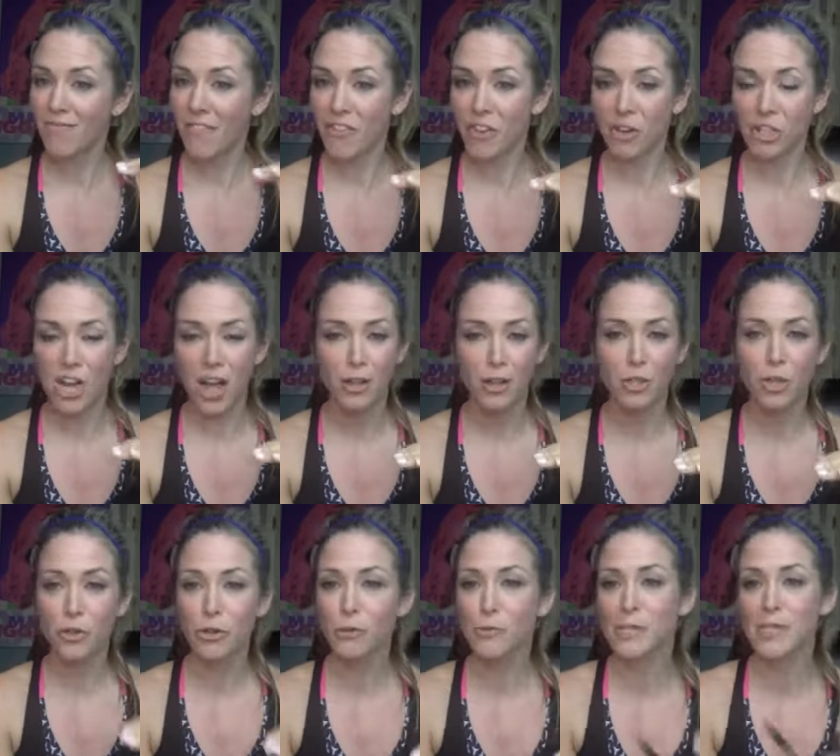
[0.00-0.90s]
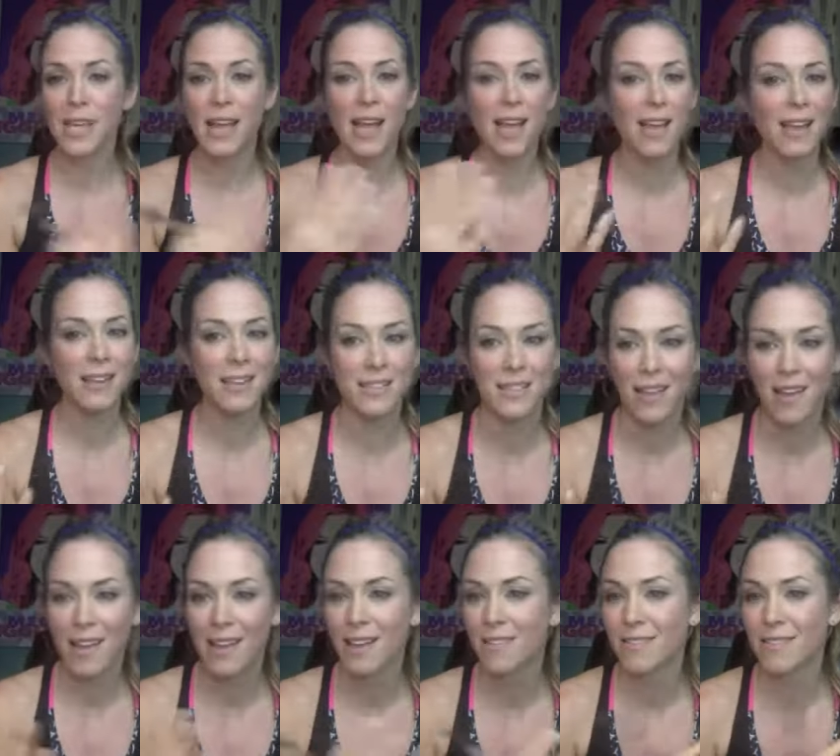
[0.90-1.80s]
your challenge group say is
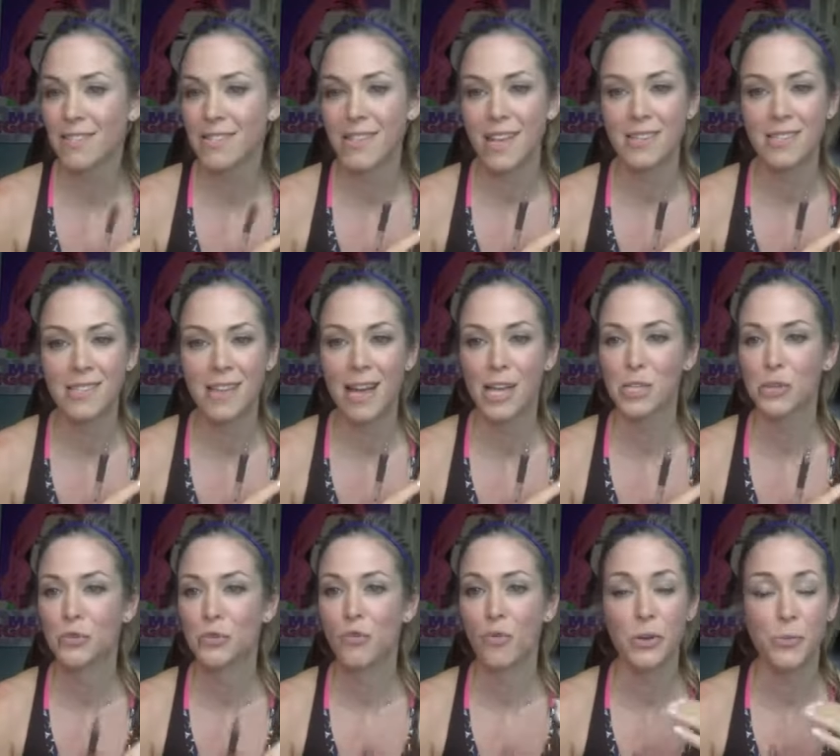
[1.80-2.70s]
like scheduled for,